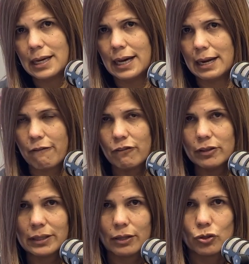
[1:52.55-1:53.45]
And I feel
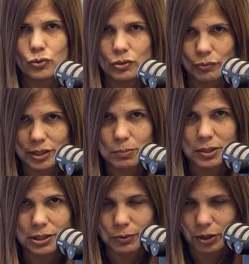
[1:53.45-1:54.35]
that those are
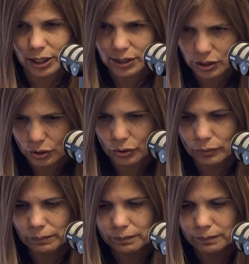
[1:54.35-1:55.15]
responsible things to do.